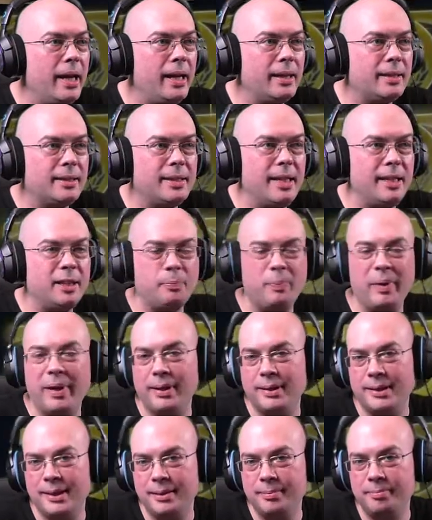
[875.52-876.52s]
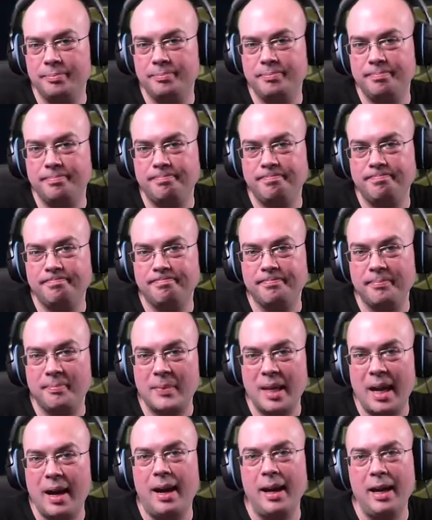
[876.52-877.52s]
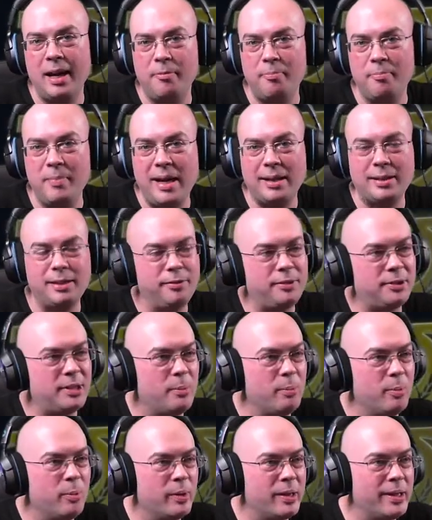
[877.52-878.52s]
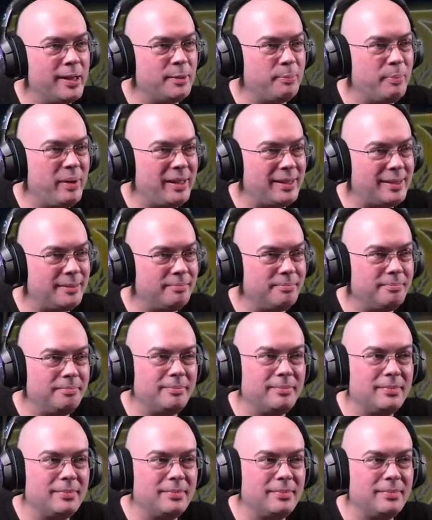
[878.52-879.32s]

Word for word: it's this bit. I have massive trouble with this bit.